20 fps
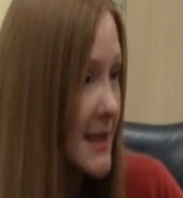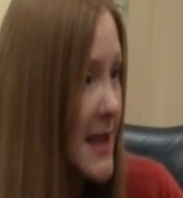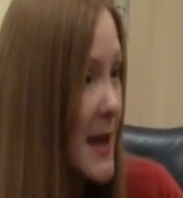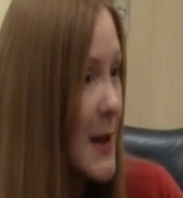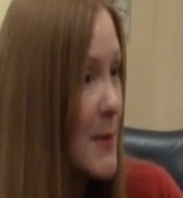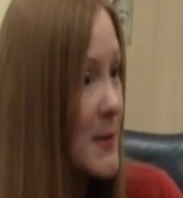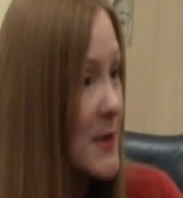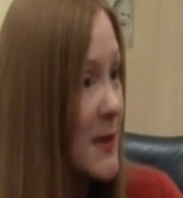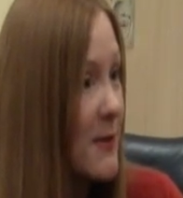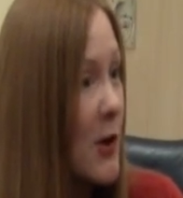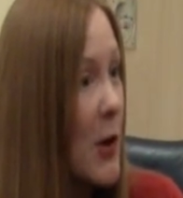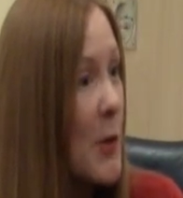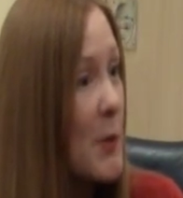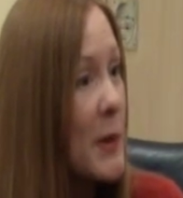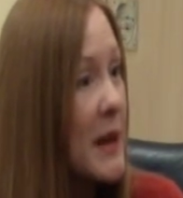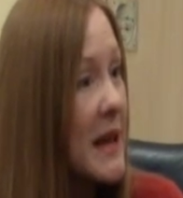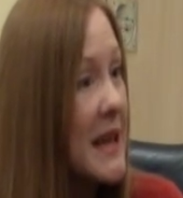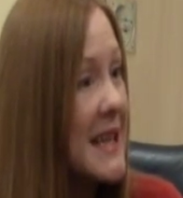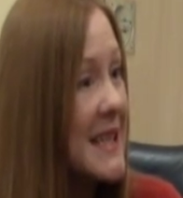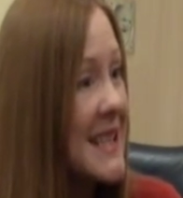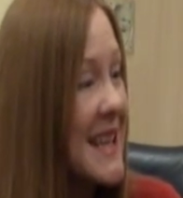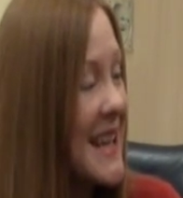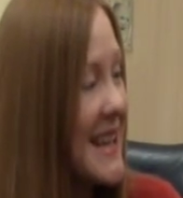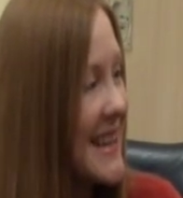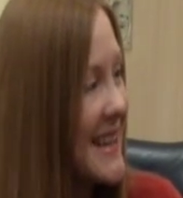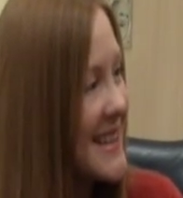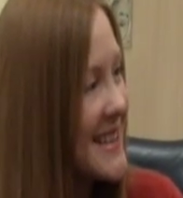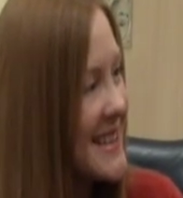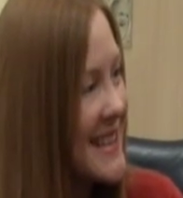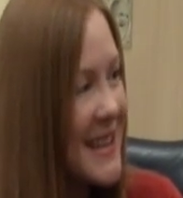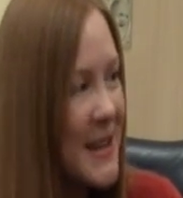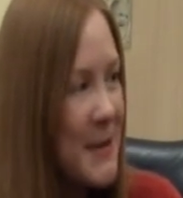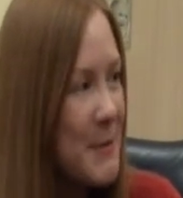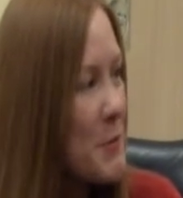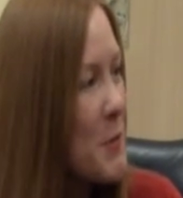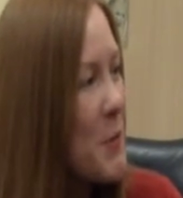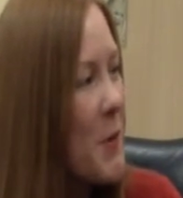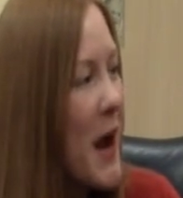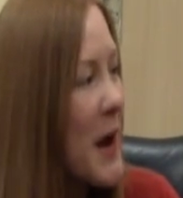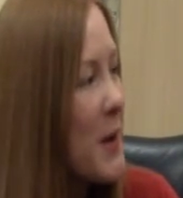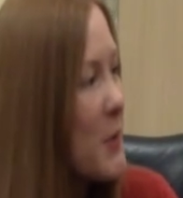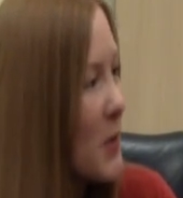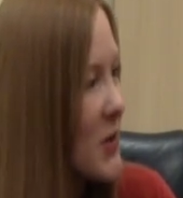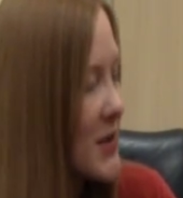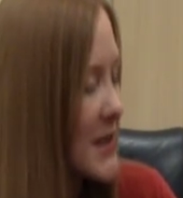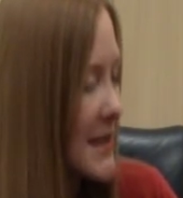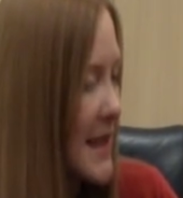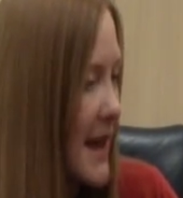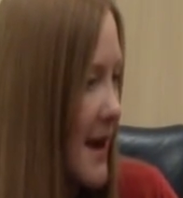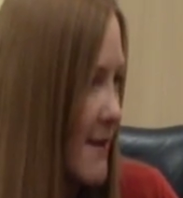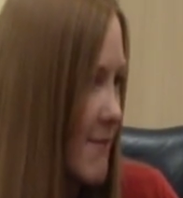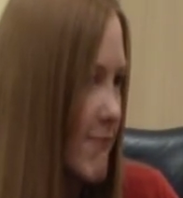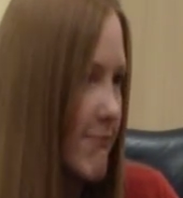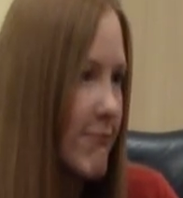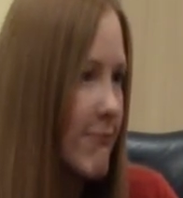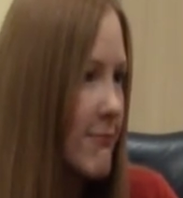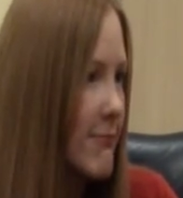terms of completing, and why was that?